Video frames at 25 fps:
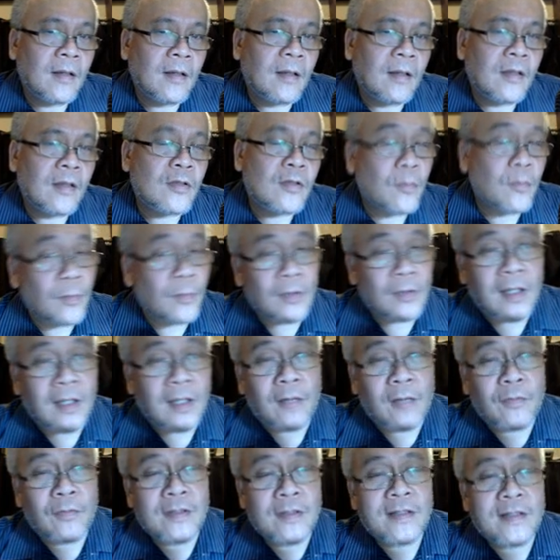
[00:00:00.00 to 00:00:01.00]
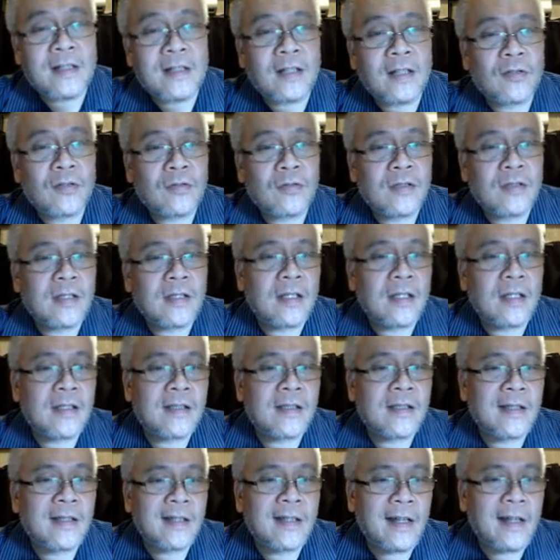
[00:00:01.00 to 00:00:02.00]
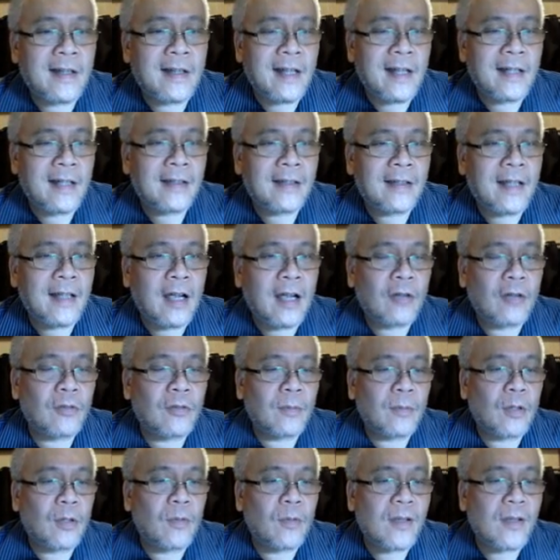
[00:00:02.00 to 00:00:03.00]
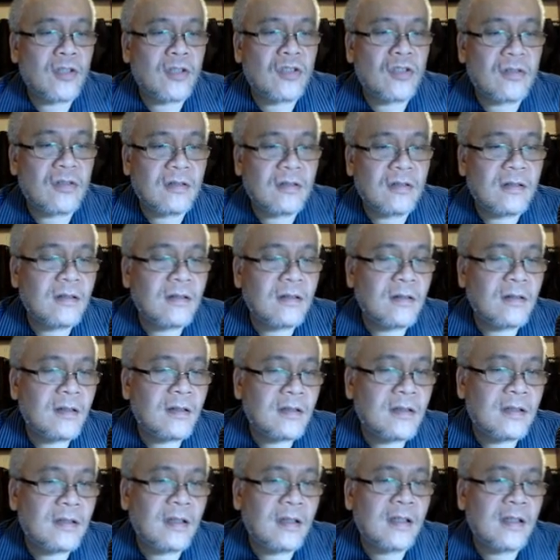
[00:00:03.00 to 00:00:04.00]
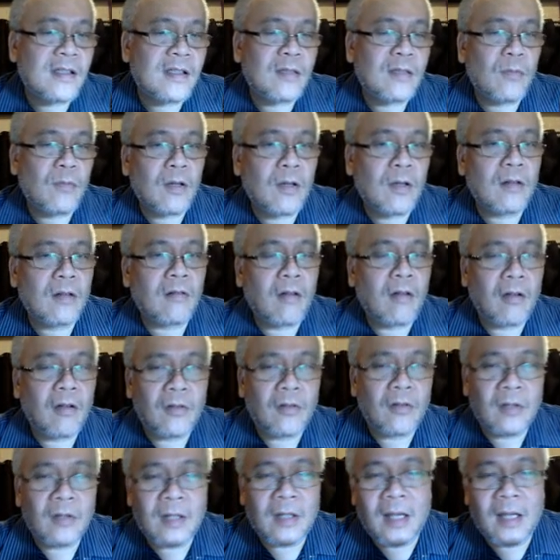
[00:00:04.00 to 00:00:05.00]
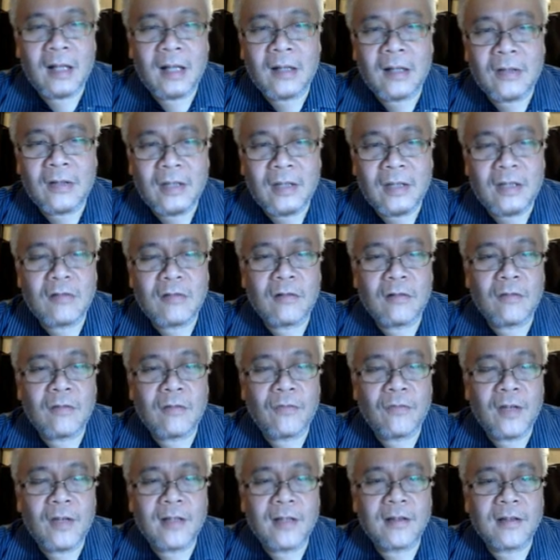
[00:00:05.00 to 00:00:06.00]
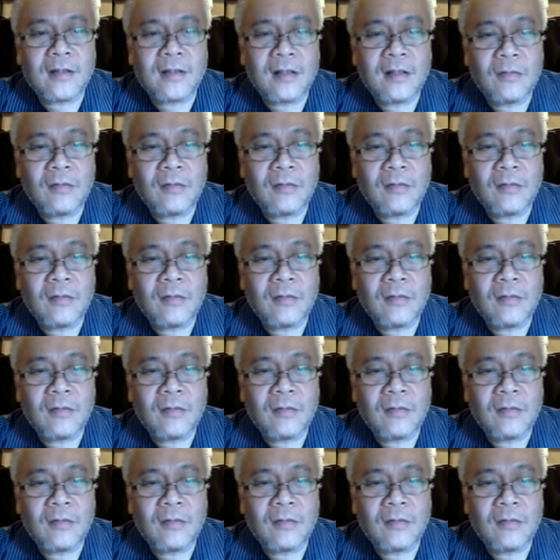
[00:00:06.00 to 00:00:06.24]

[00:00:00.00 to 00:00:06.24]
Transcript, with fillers: Super typhoon status is not out of the question since we are on the El Nino event.